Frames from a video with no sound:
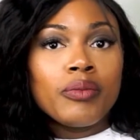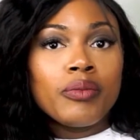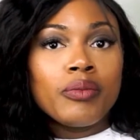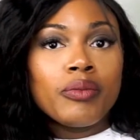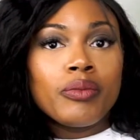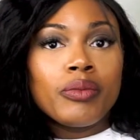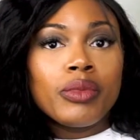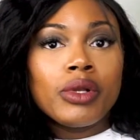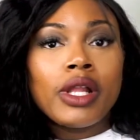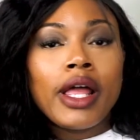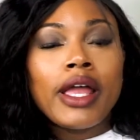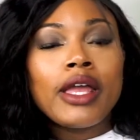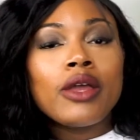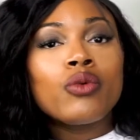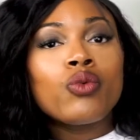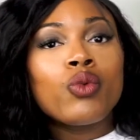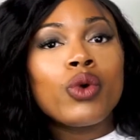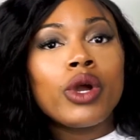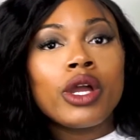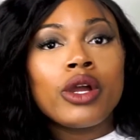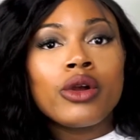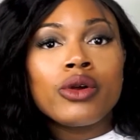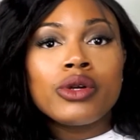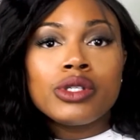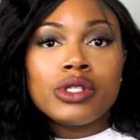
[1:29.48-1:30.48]

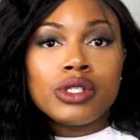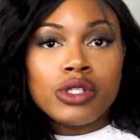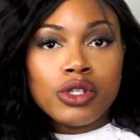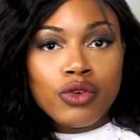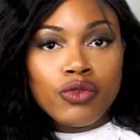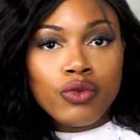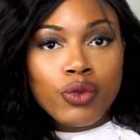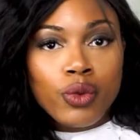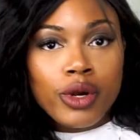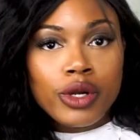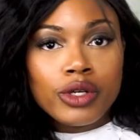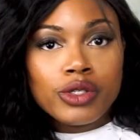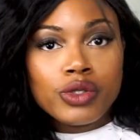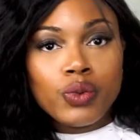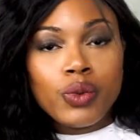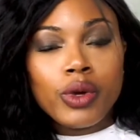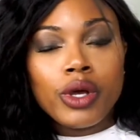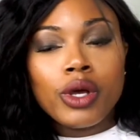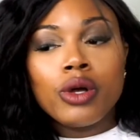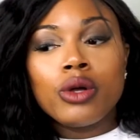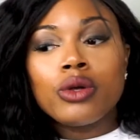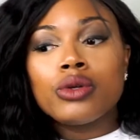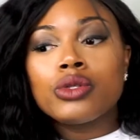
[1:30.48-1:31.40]
plateware and silverware as well.